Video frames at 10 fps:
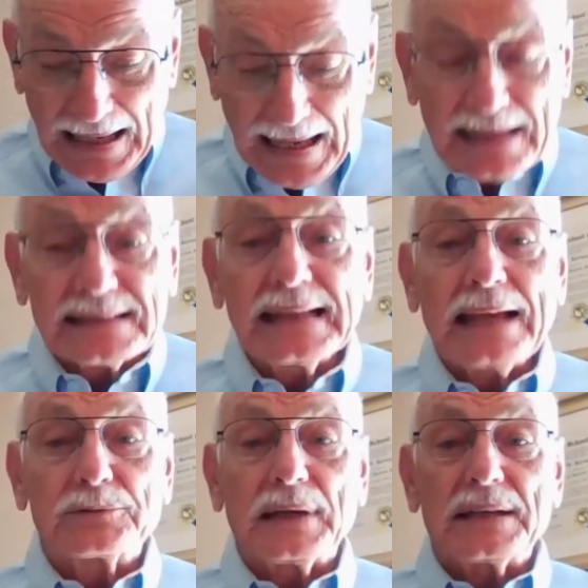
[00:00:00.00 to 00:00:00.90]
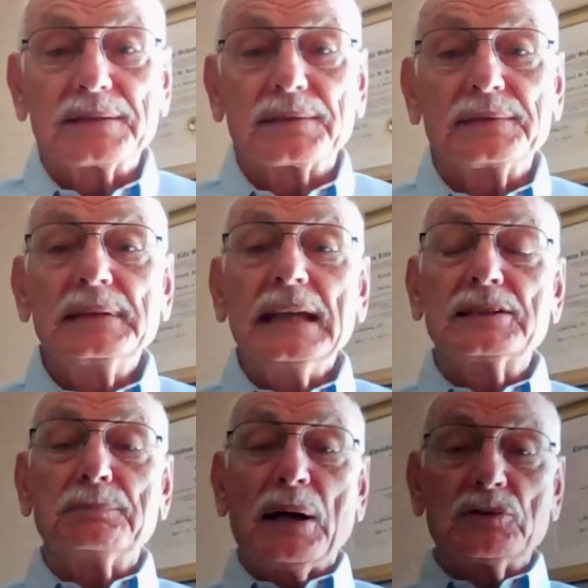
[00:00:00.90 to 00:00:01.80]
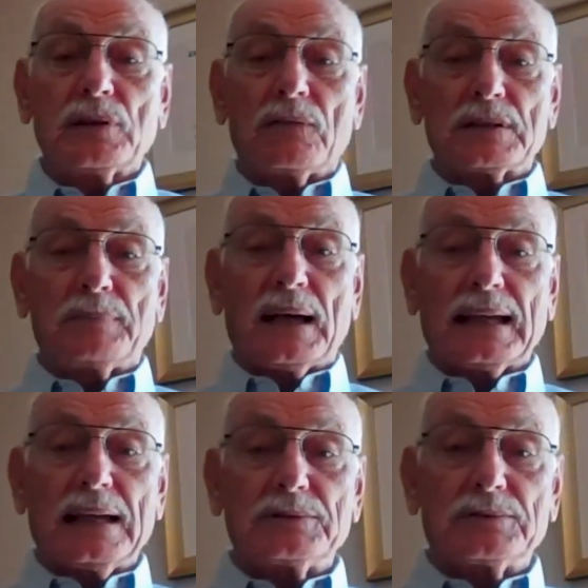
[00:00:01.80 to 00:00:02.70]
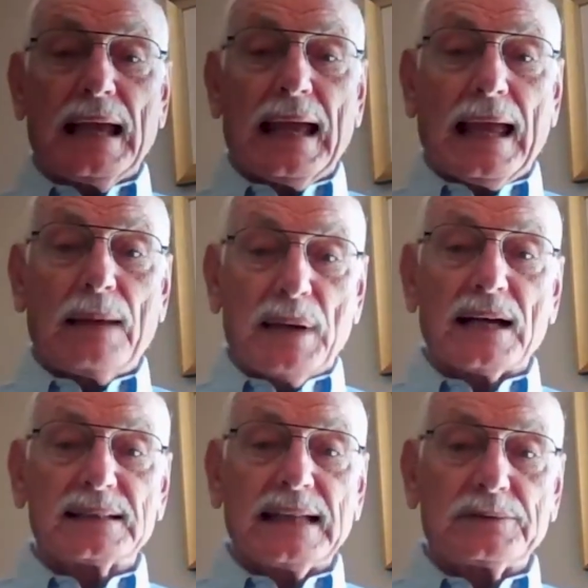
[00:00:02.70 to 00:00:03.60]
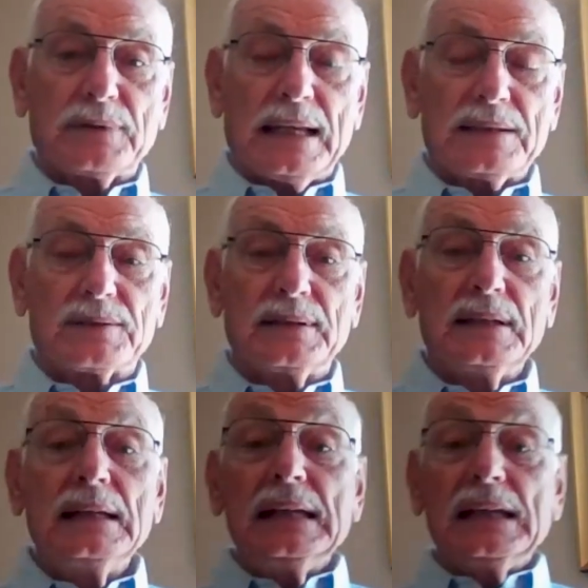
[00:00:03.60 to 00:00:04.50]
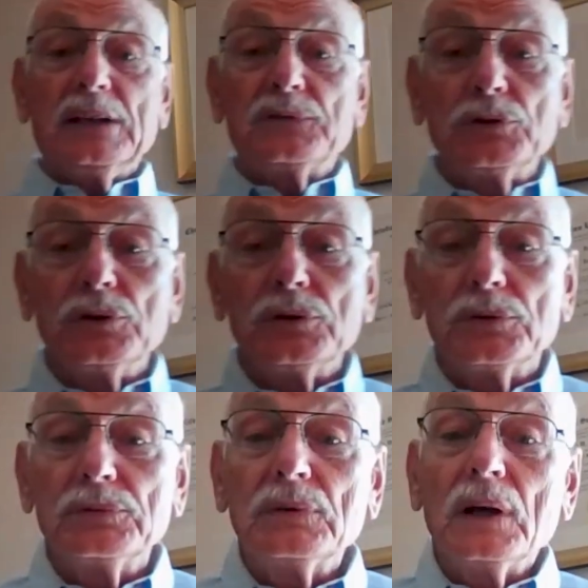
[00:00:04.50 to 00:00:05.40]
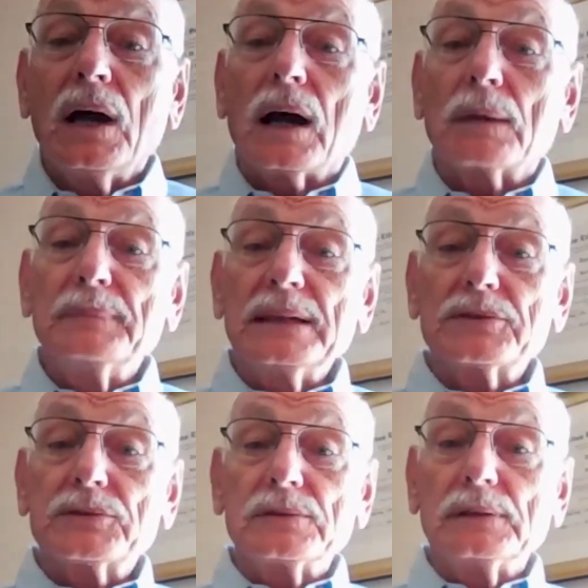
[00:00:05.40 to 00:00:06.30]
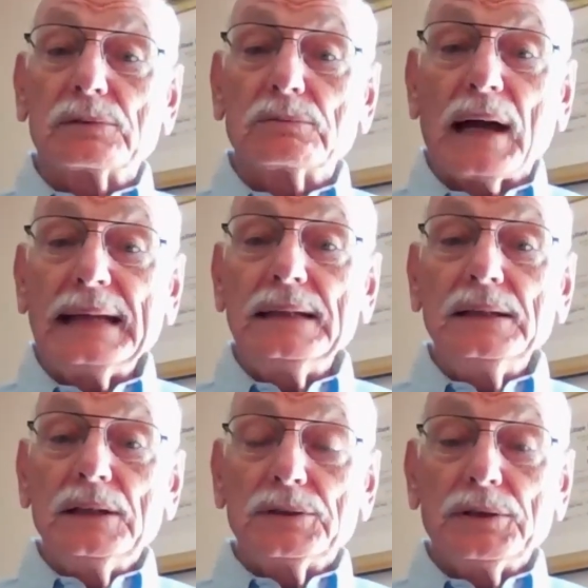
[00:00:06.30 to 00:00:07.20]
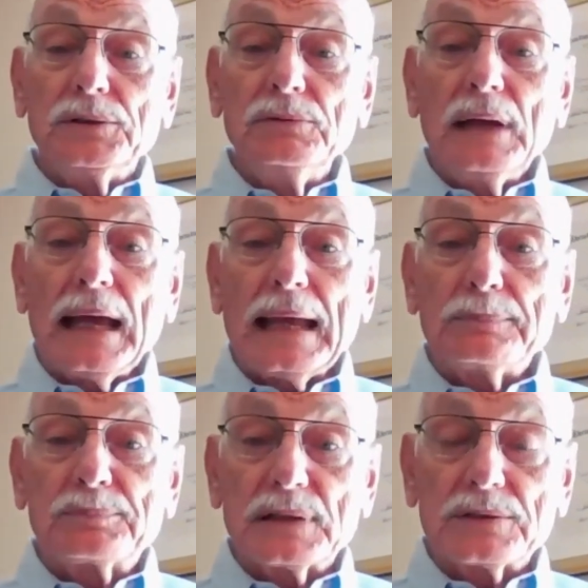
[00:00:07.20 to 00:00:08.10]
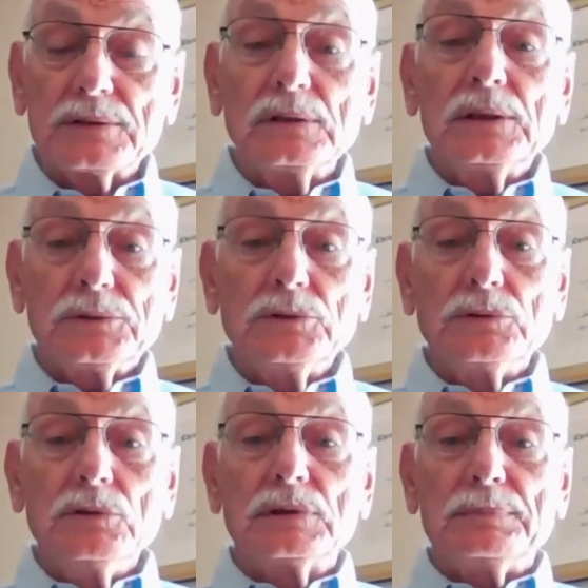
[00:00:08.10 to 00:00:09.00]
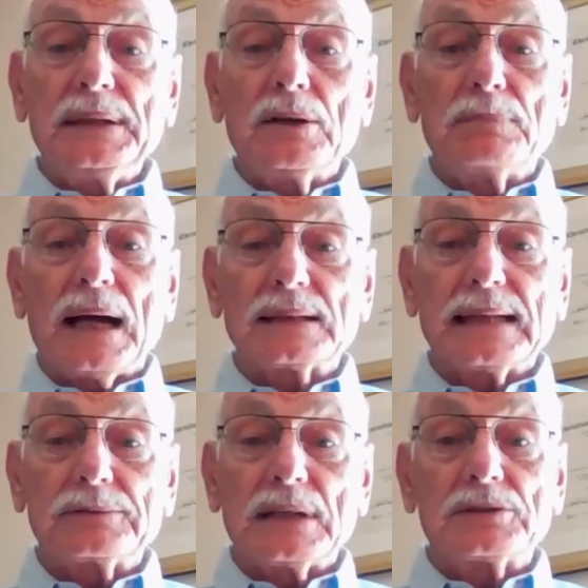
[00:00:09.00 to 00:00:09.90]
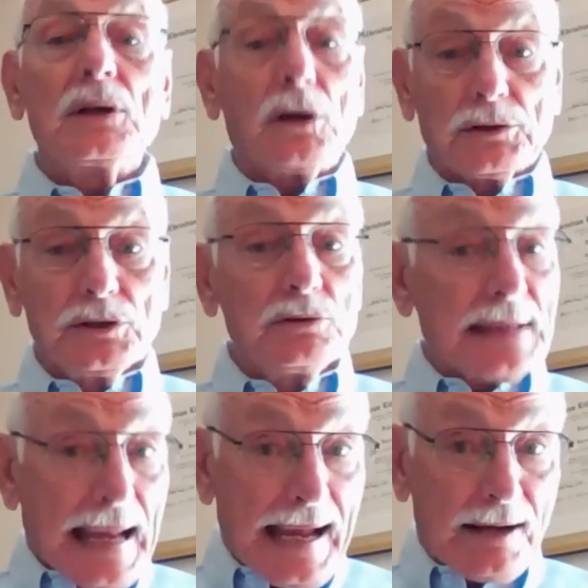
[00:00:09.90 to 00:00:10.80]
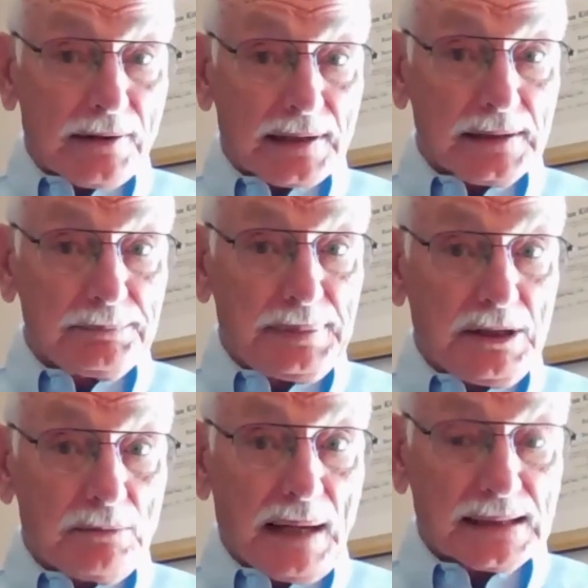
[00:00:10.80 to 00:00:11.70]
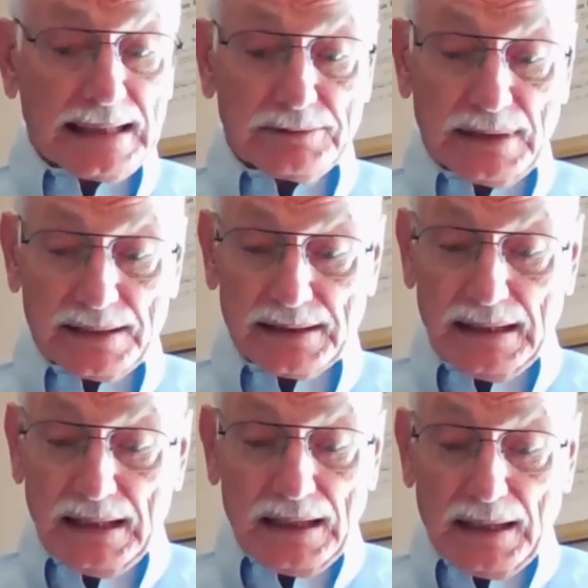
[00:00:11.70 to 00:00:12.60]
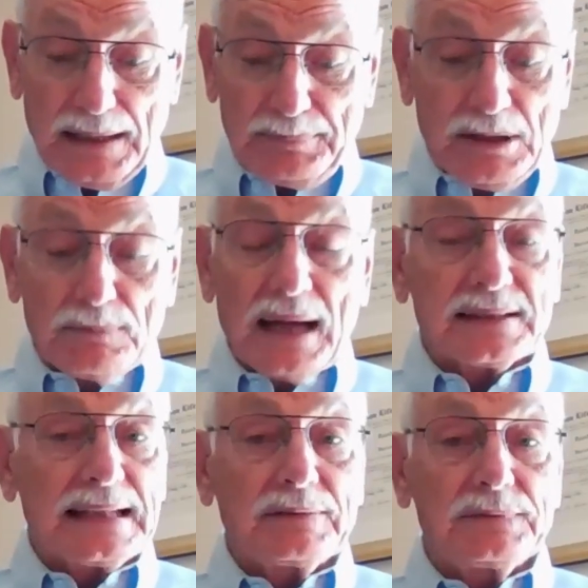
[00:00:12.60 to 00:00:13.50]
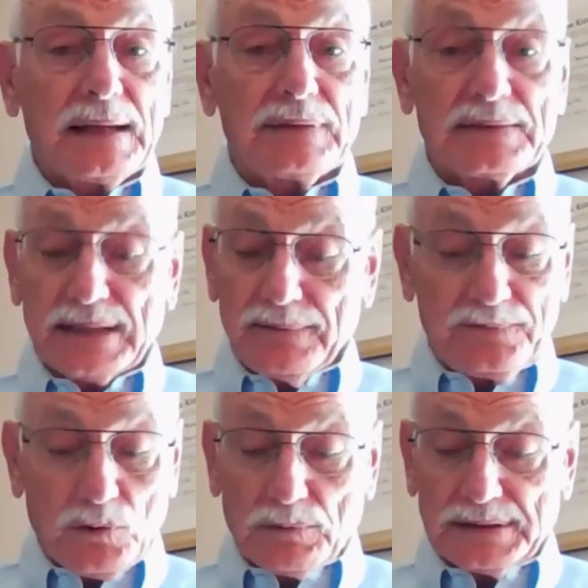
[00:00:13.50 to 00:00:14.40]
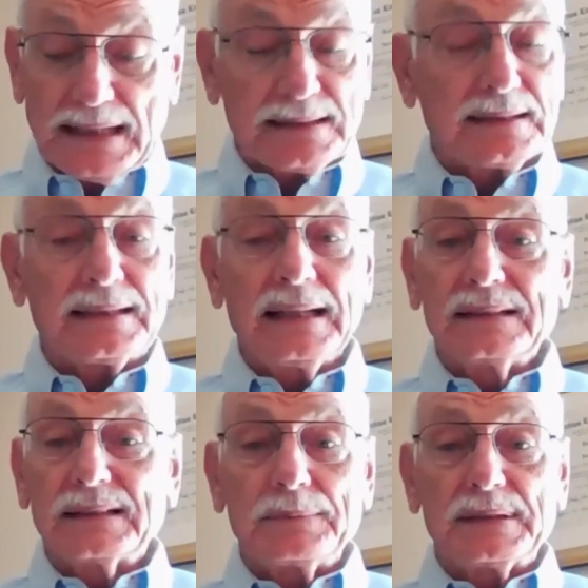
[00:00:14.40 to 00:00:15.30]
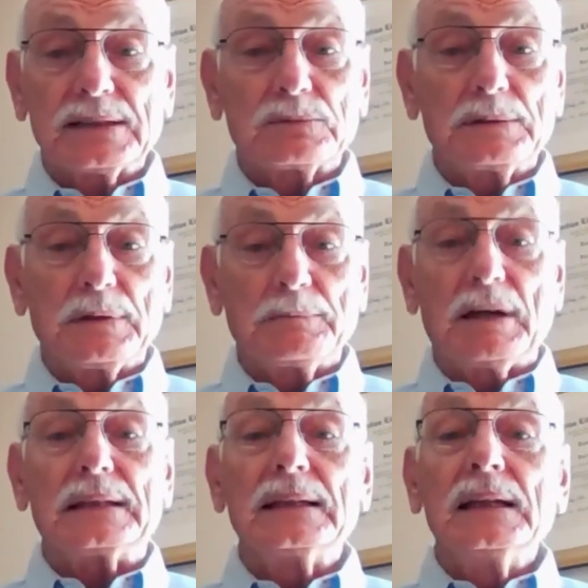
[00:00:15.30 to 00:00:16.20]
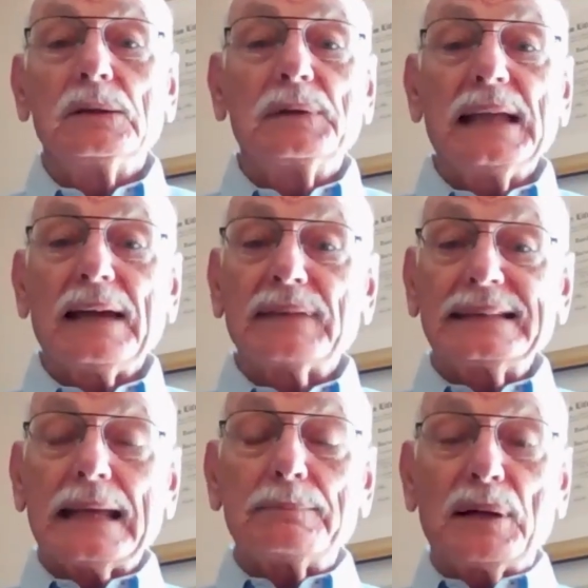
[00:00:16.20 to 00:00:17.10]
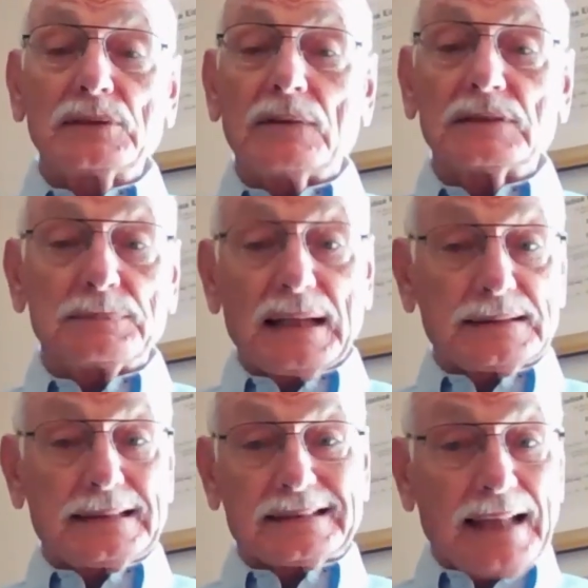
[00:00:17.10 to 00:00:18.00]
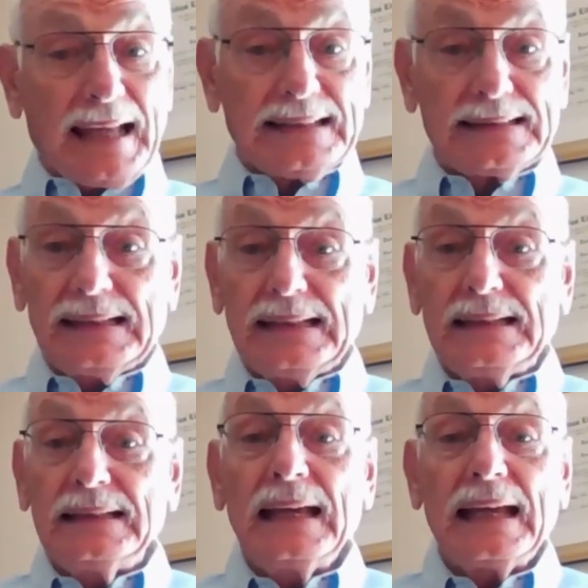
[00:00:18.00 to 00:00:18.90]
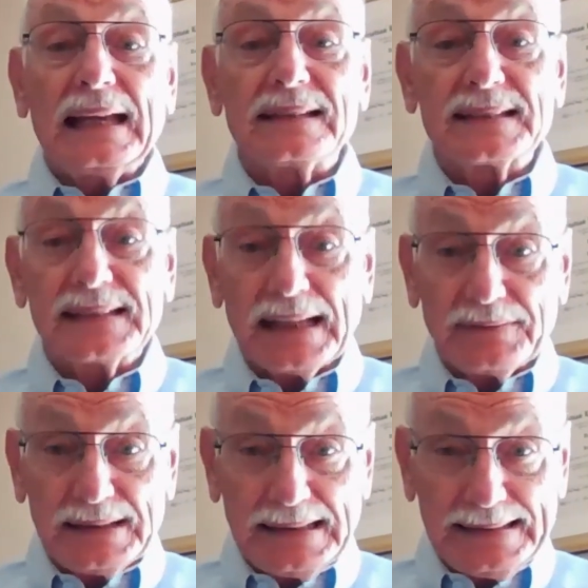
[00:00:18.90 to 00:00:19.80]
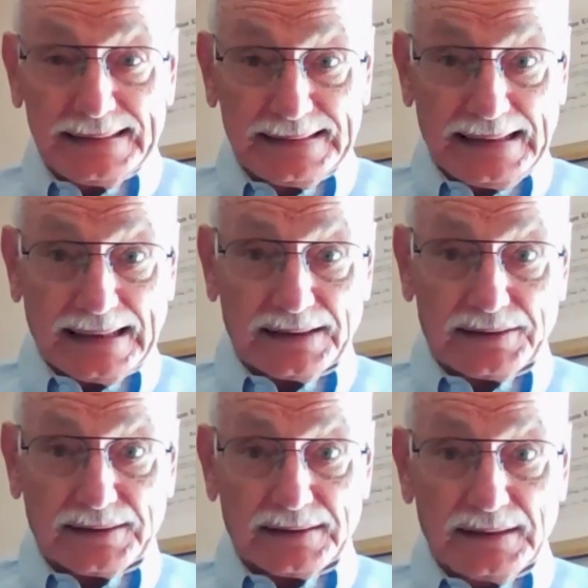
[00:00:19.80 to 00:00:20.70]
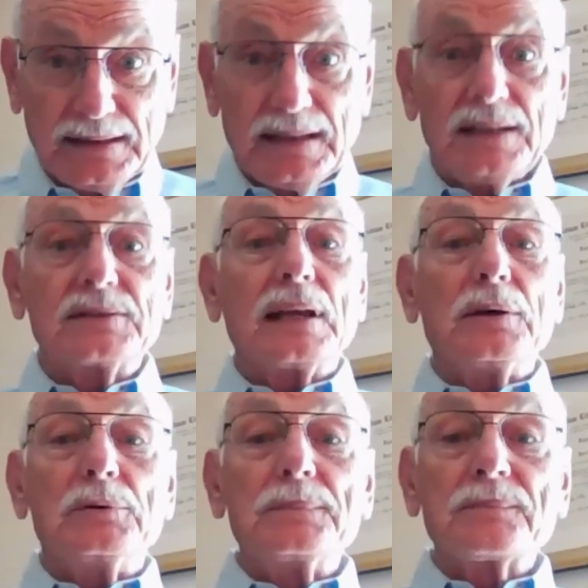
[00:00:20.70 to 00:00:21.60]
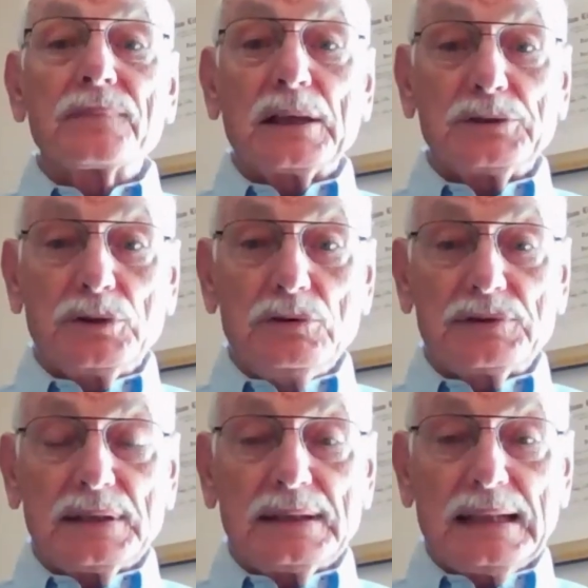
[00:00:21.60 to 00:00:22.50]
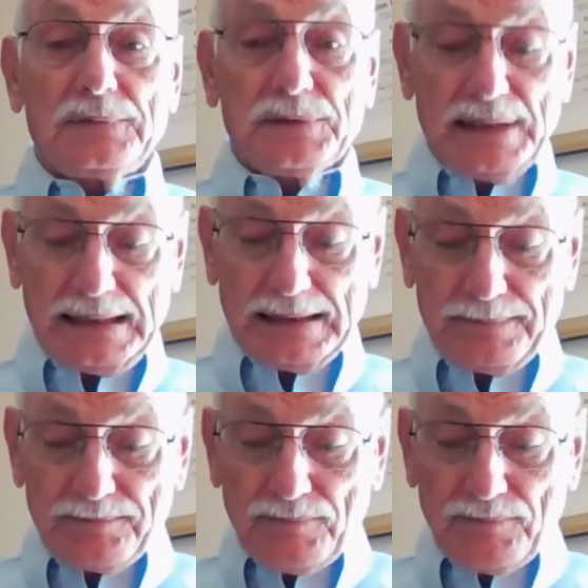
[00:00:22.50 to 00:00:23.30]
has an address. It's a post office box uh, address. If you are ministering or writing to a prisoner, you use a P.O. box address or use our P.O. box address. Uh, P.O. Box 7557, Fort Worth, Texas 76111. We have had that post office box since 1976. So use it if you need it.